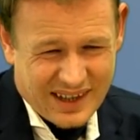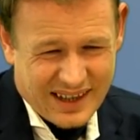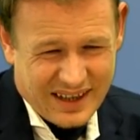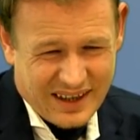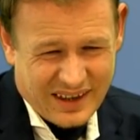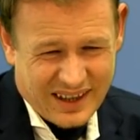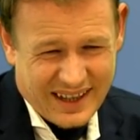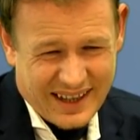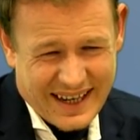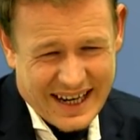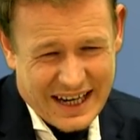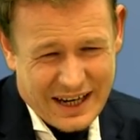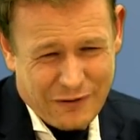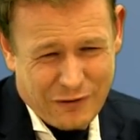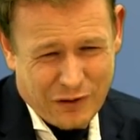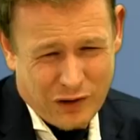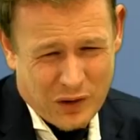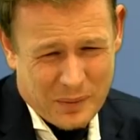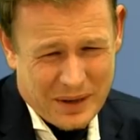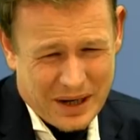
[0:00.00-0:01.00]
I think
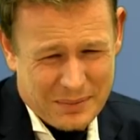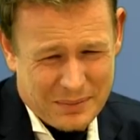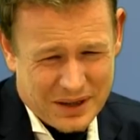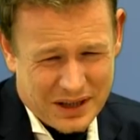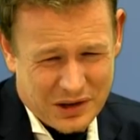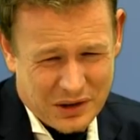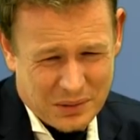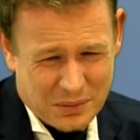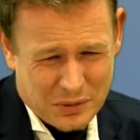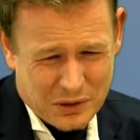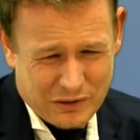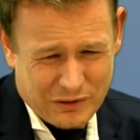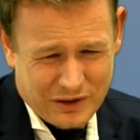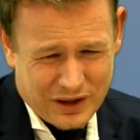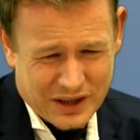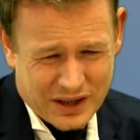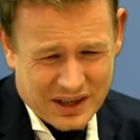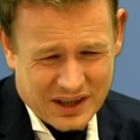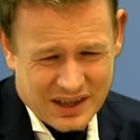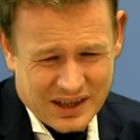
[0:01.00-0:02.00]
a4 might be a good move
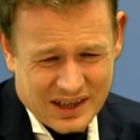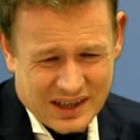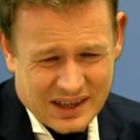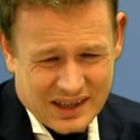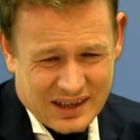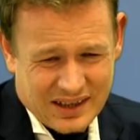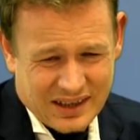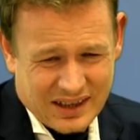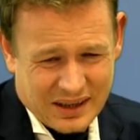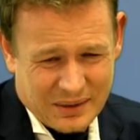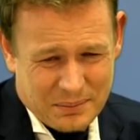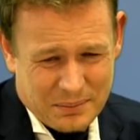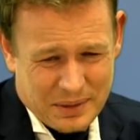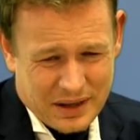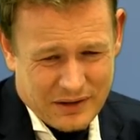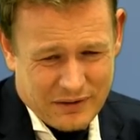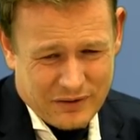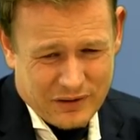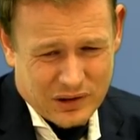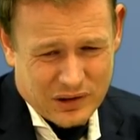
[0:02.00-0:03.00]
here, like
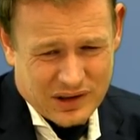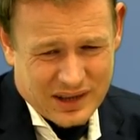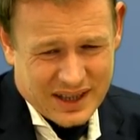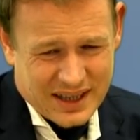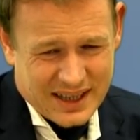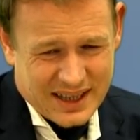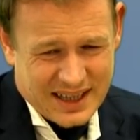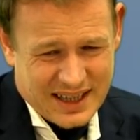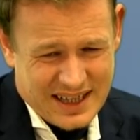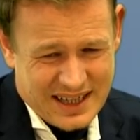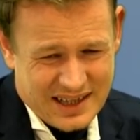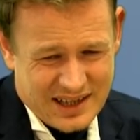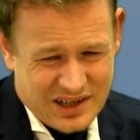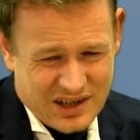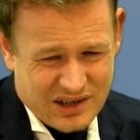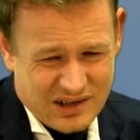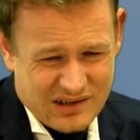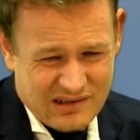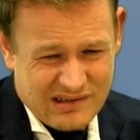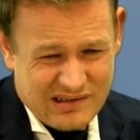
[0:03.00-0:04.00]
b4, knight
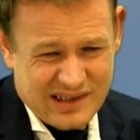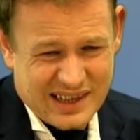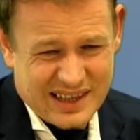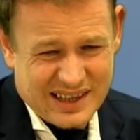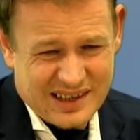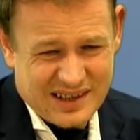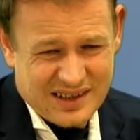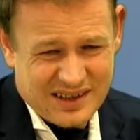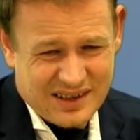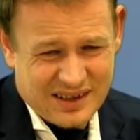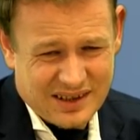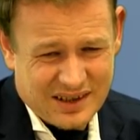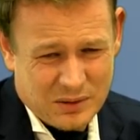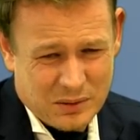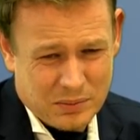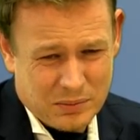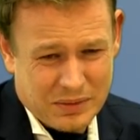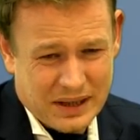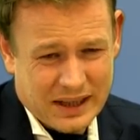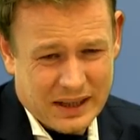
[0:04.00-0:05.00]
e2, and the
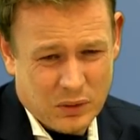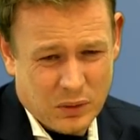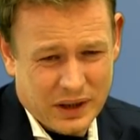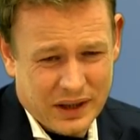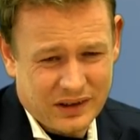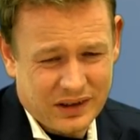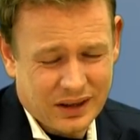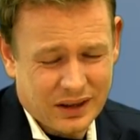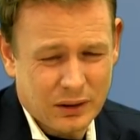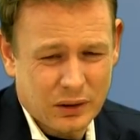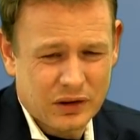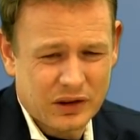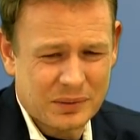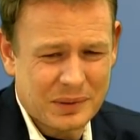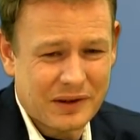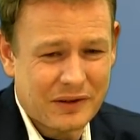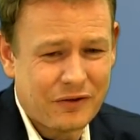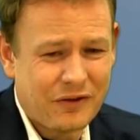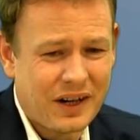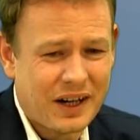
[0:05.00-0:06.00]
black queenside looks a
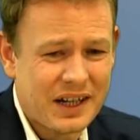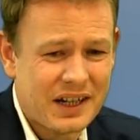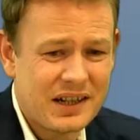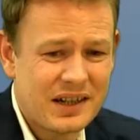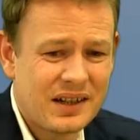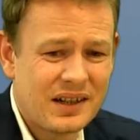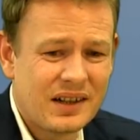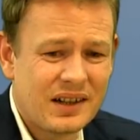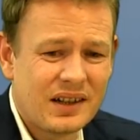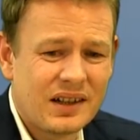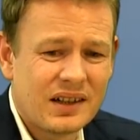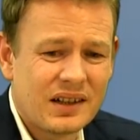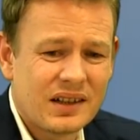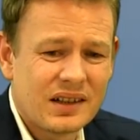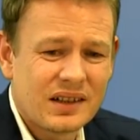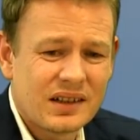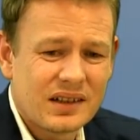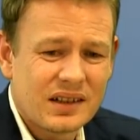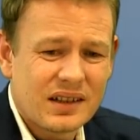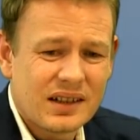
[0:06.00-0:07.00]
bit funny,
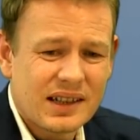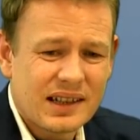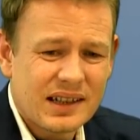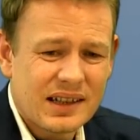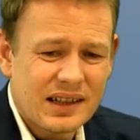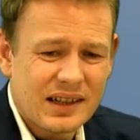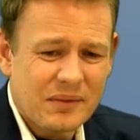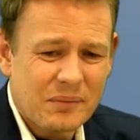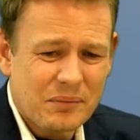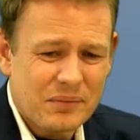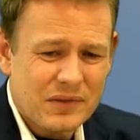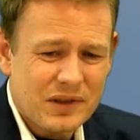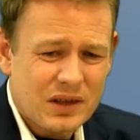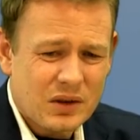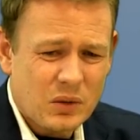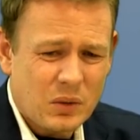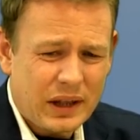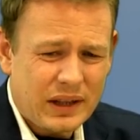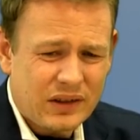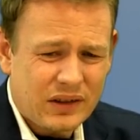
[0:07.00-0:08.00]
and
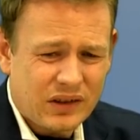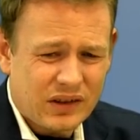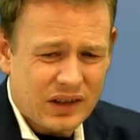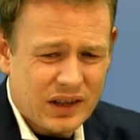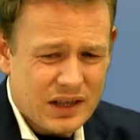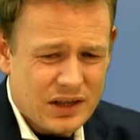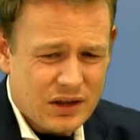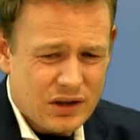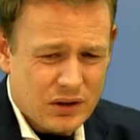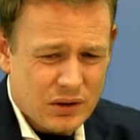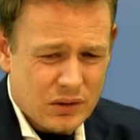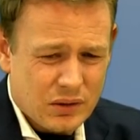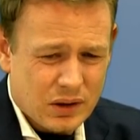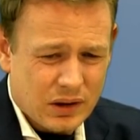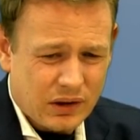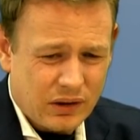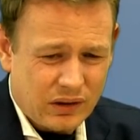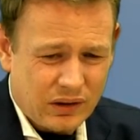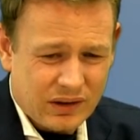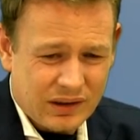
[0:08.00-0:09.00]
queen c2
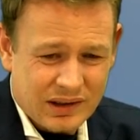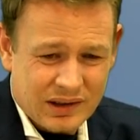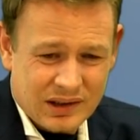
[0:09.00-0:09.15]
is